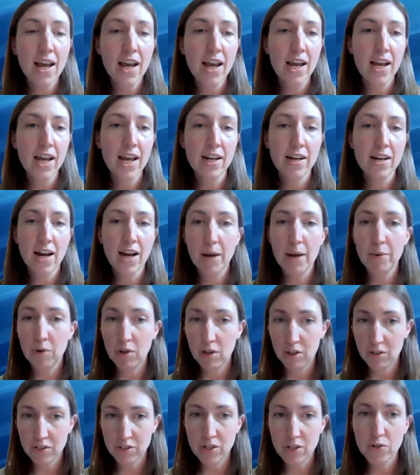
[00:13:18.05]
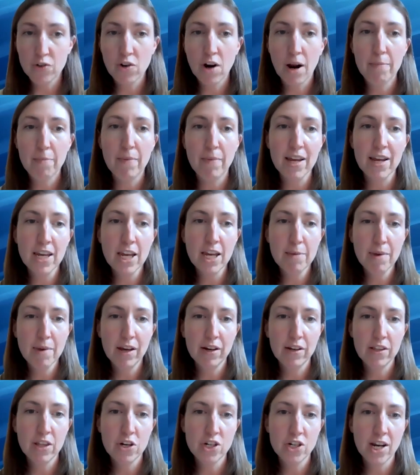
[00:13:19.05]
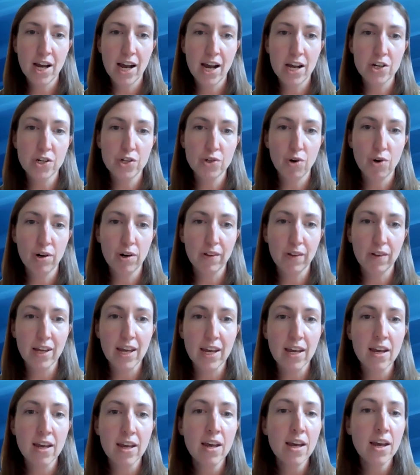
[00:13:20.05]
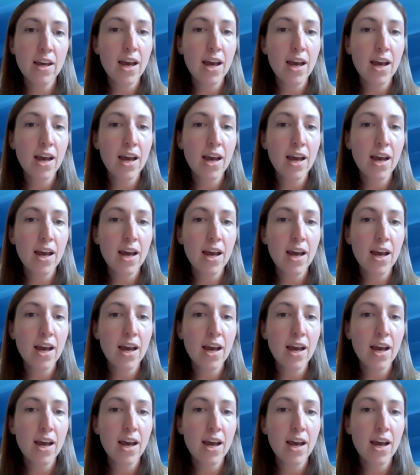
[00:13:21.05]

And I will also drop my email in the chat shortly.